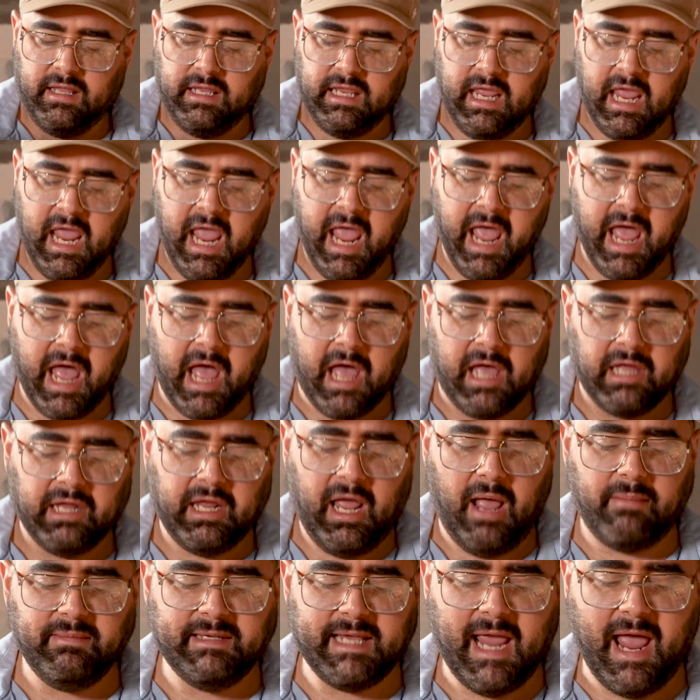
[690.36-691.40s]
Yeah,
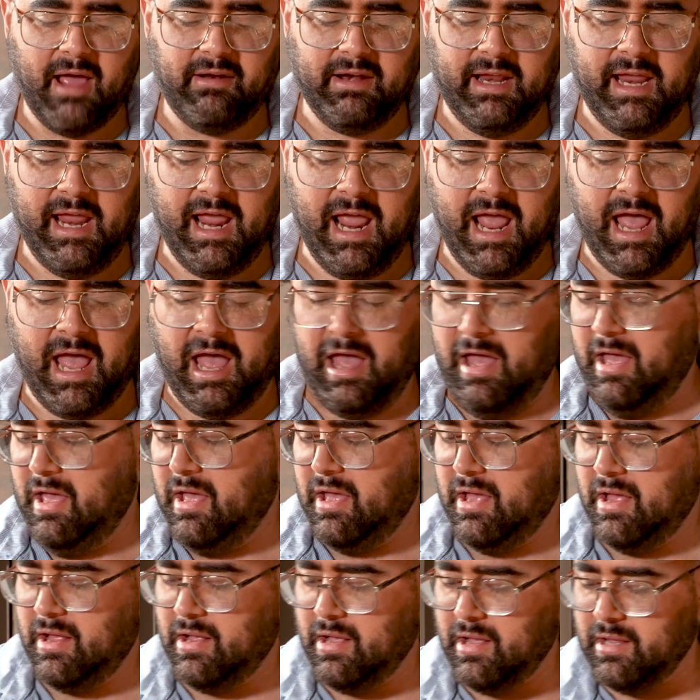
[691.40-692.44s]
come down here
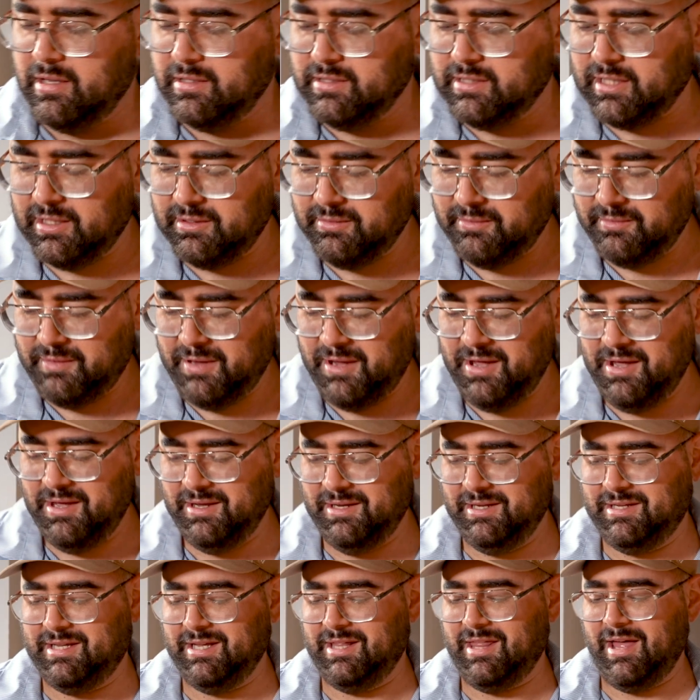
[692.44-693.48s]
to
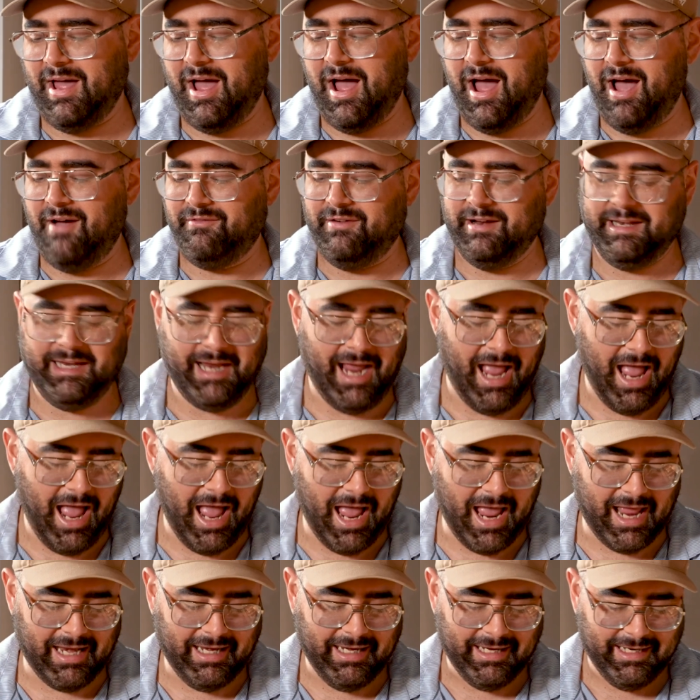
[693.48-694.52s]
the Harvard
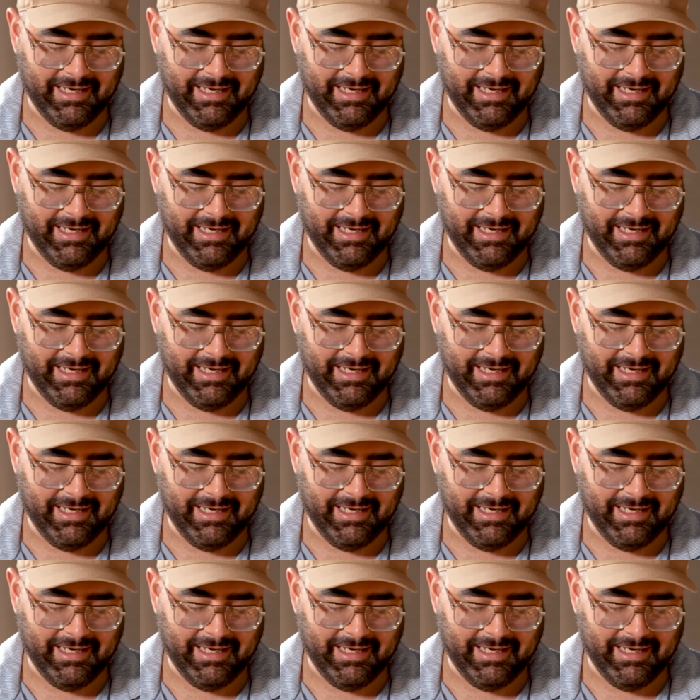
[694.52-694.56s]
Yard.